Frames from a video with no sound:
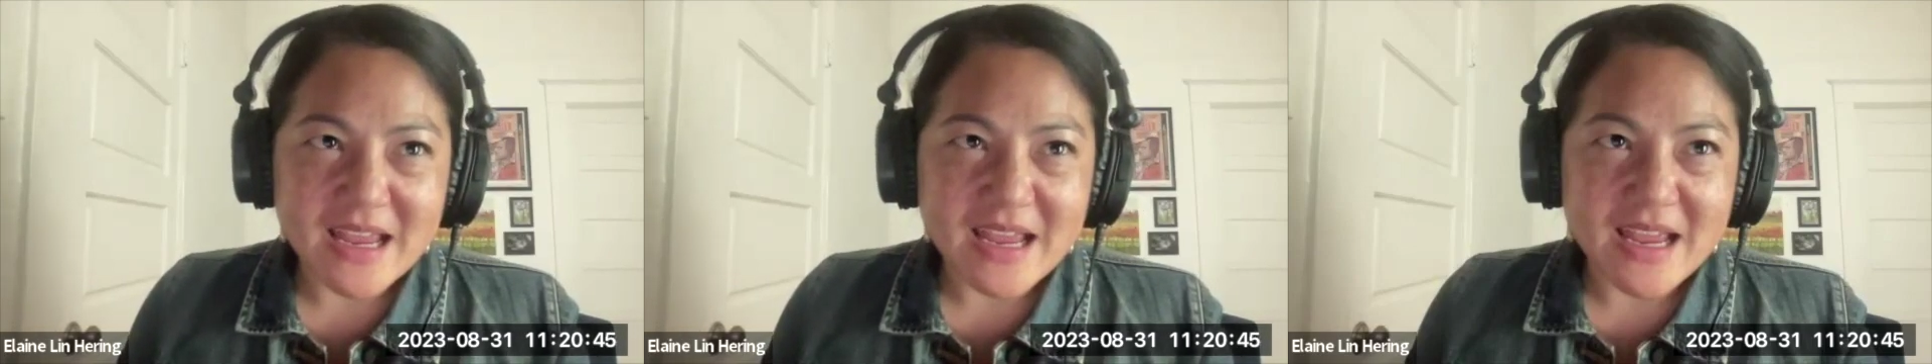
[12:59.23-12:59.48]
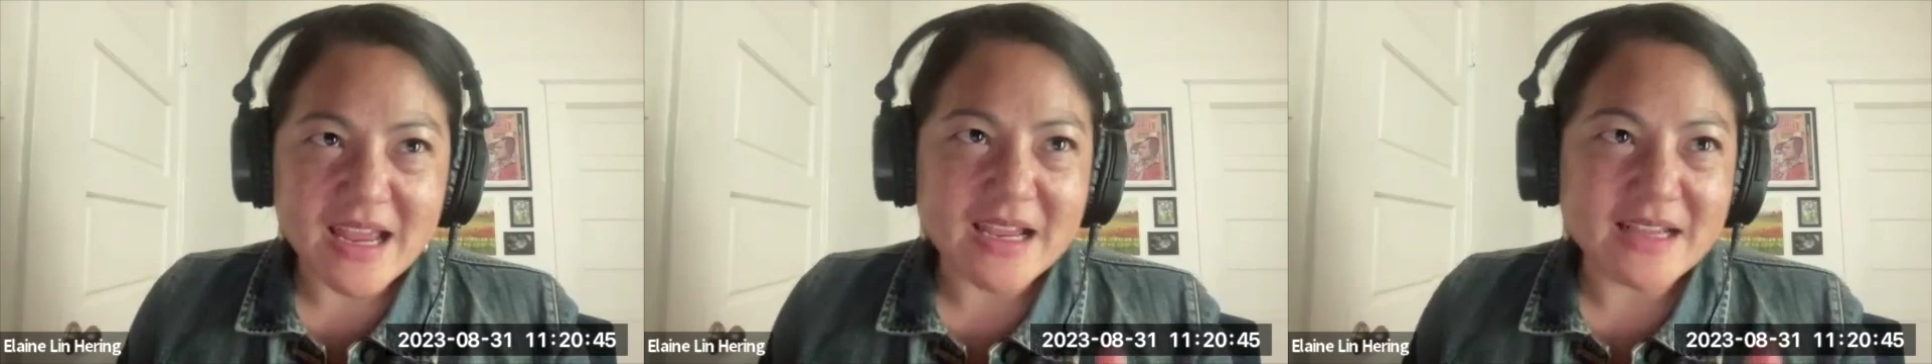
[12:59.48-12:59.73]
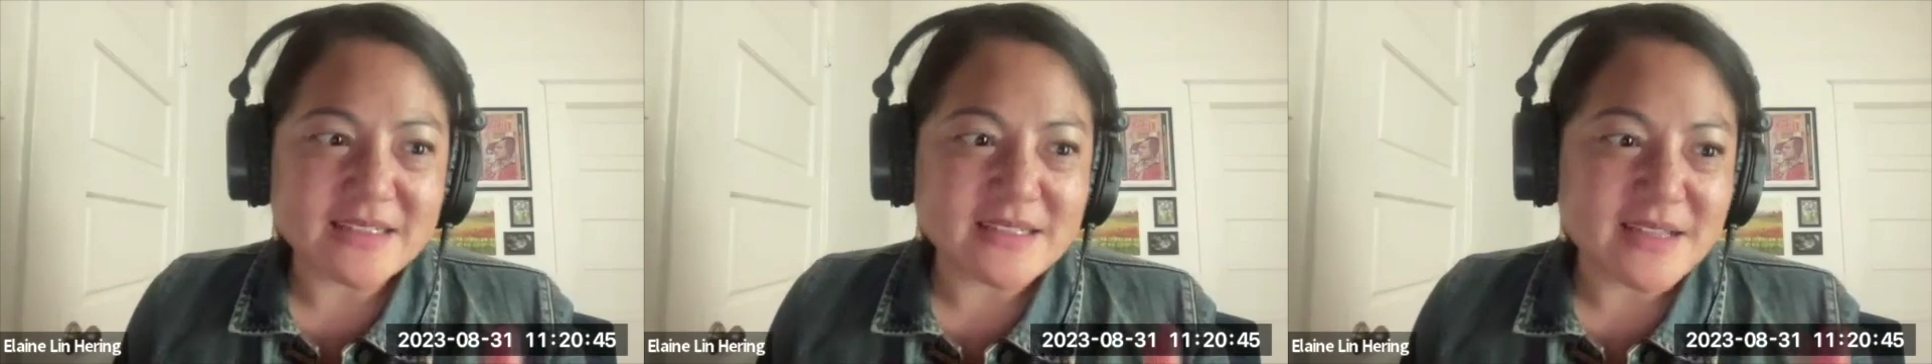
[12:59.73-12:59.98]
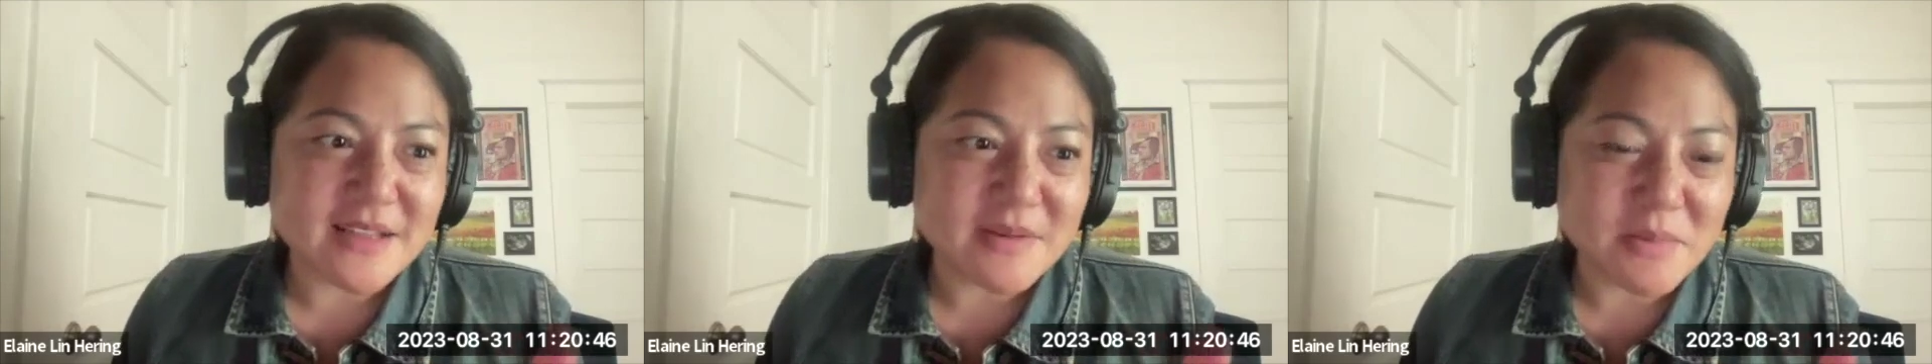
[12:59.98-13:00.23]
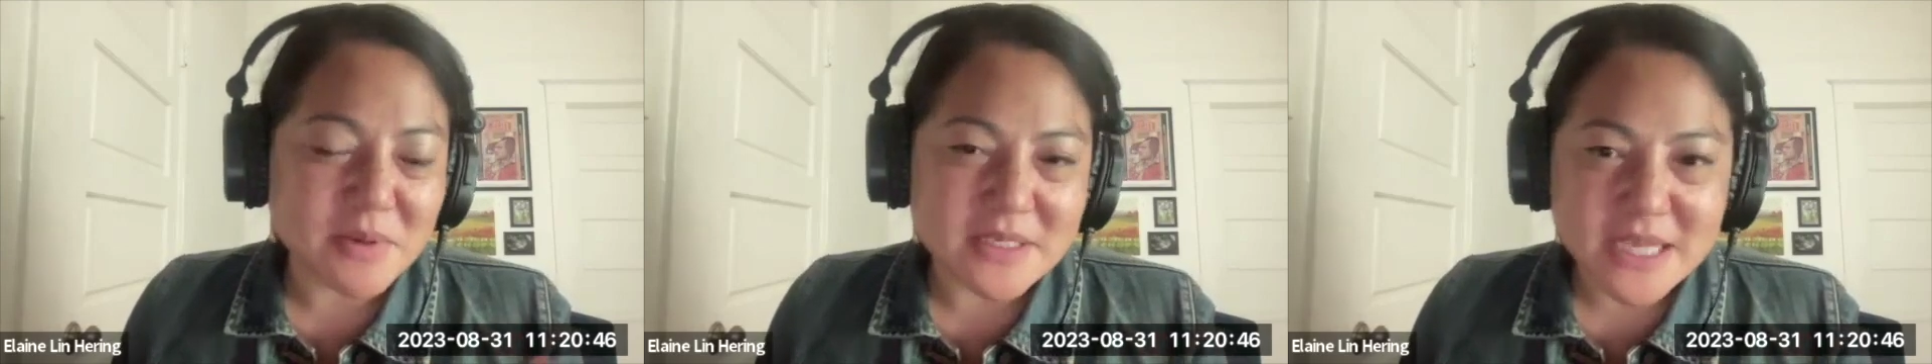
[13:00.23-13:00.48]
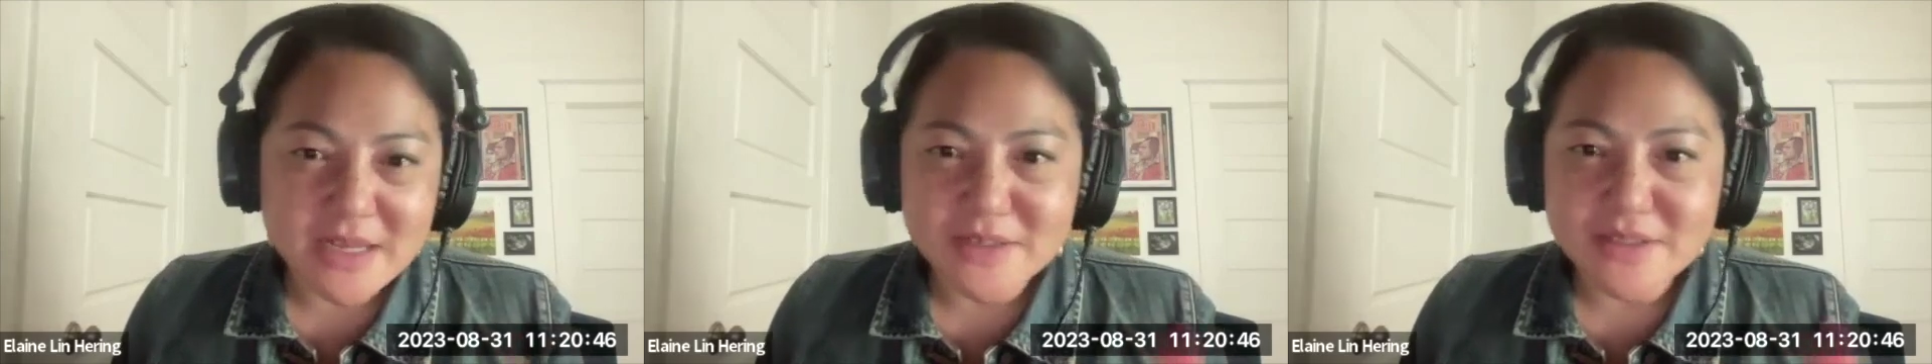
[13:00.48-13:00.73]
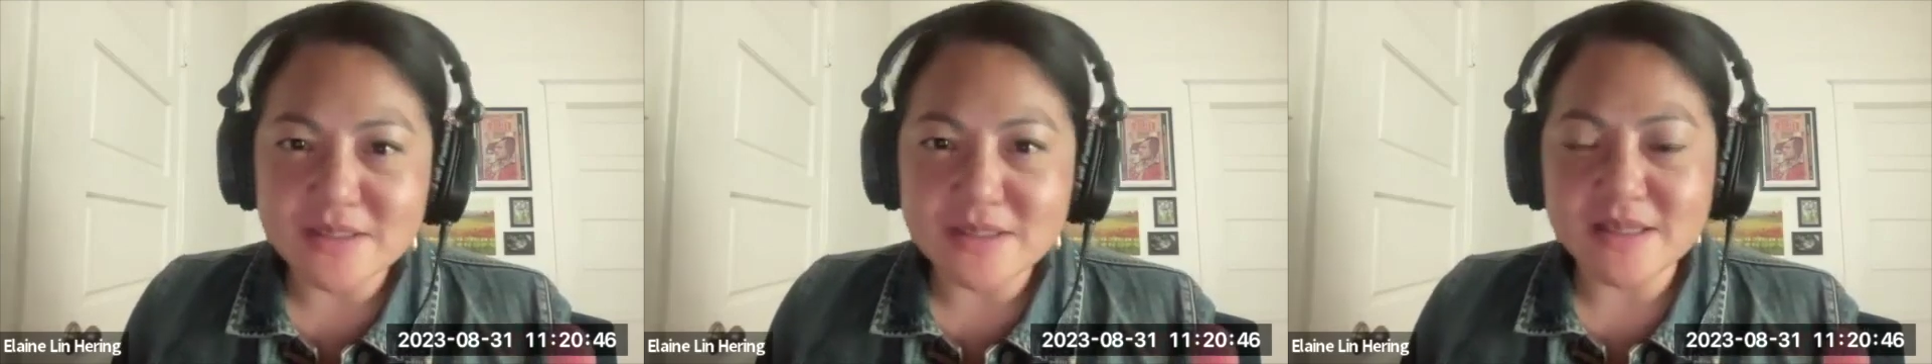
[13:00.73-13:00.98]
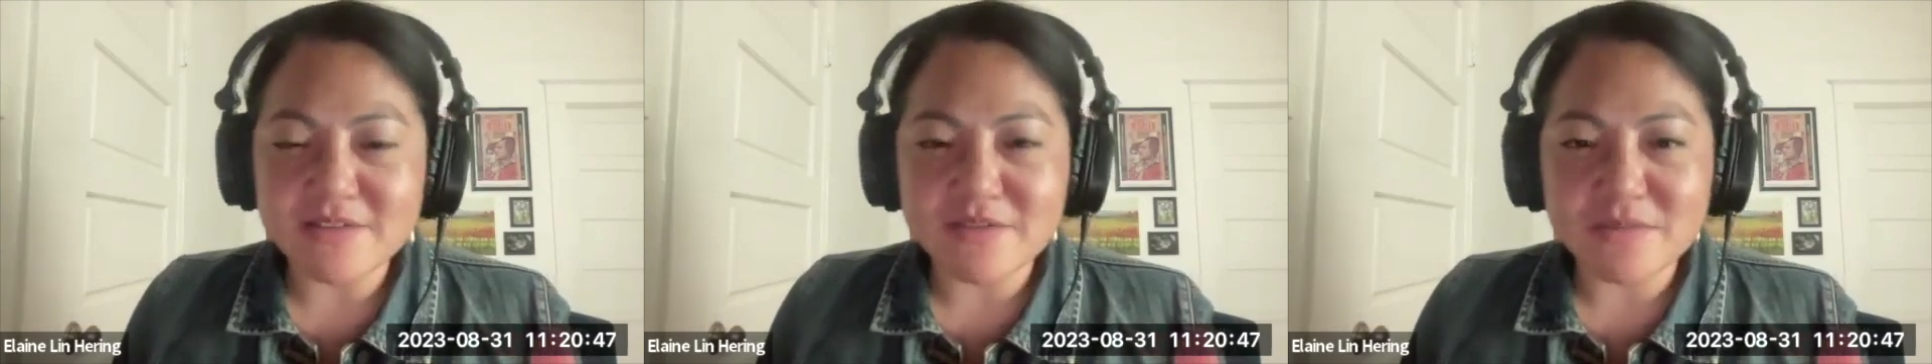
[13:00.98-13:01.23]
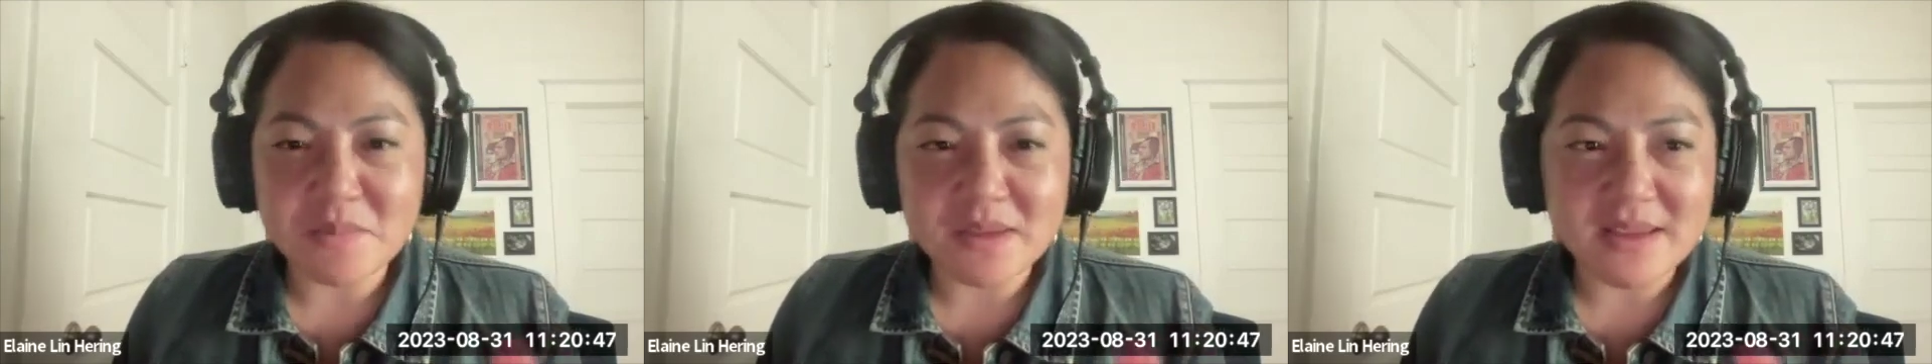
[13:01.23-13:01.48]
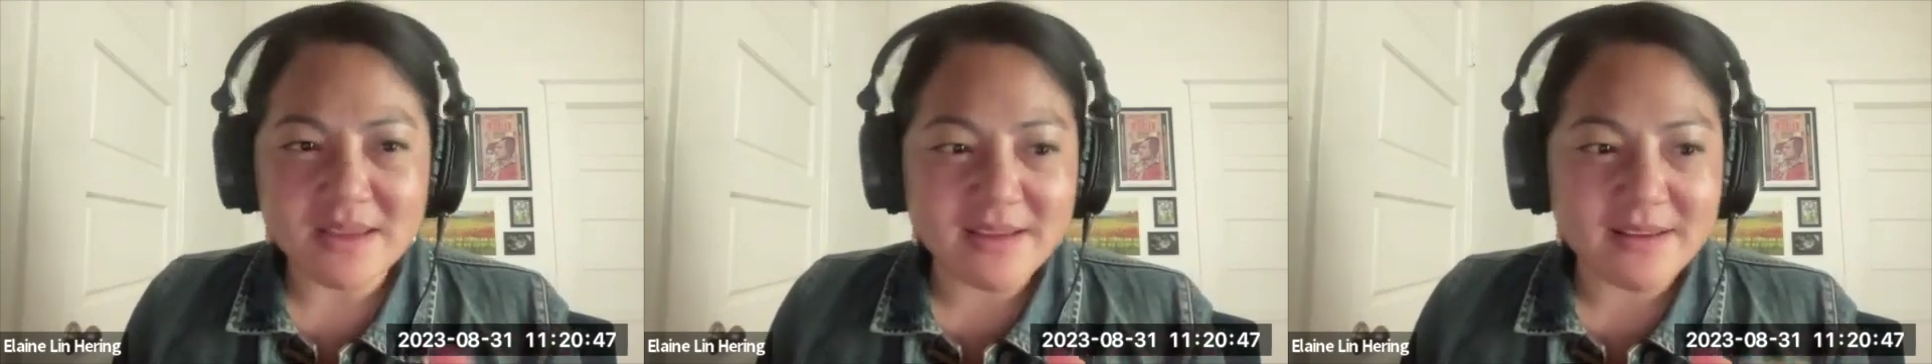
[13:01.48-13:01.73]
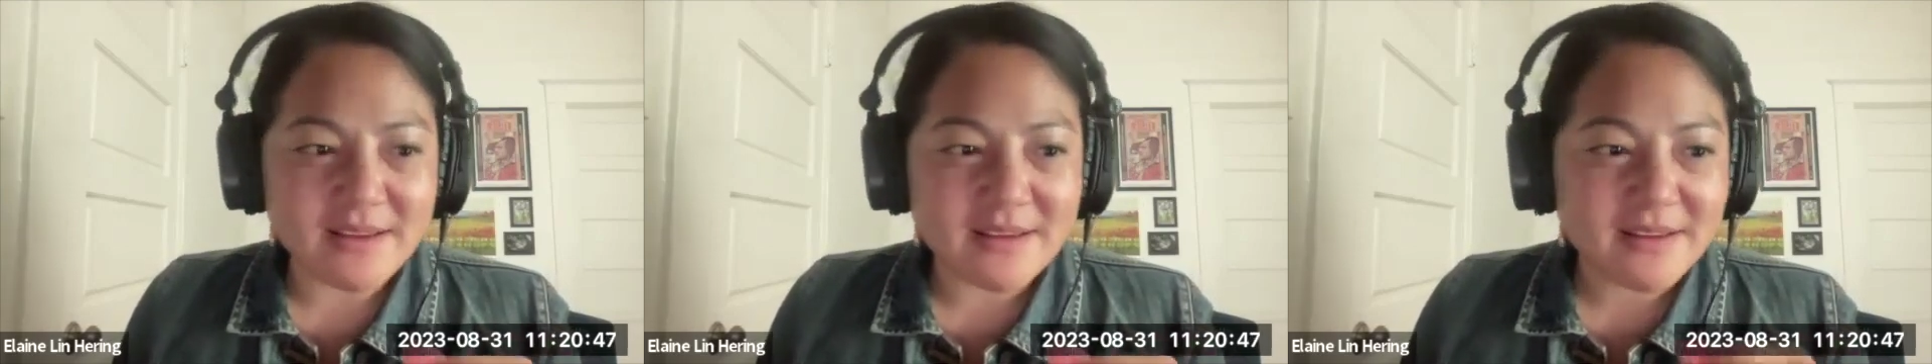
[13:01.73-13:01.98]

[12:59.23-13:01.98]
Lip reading: has the potential of being,